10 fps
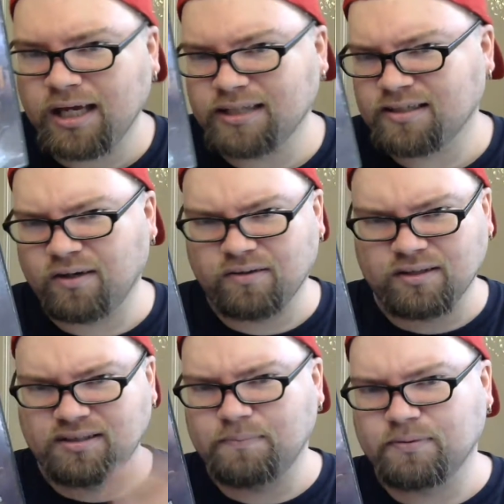It's got all
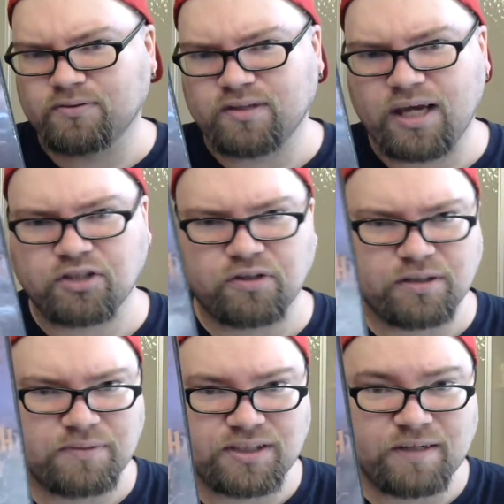the typical slasher
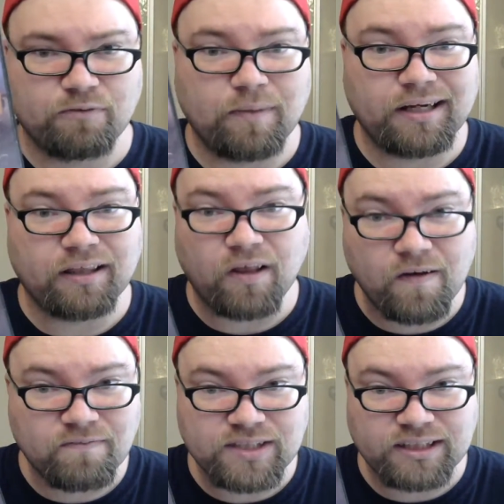elements that everybody
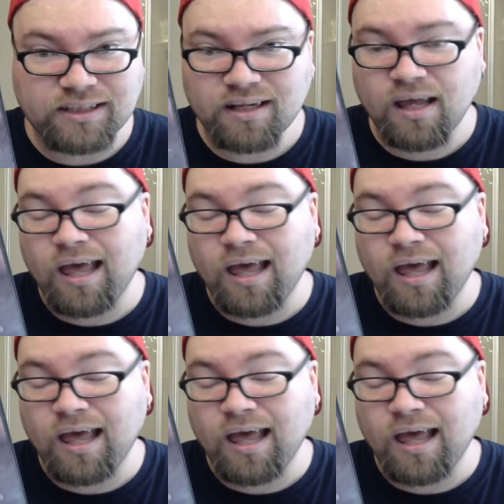loves in it.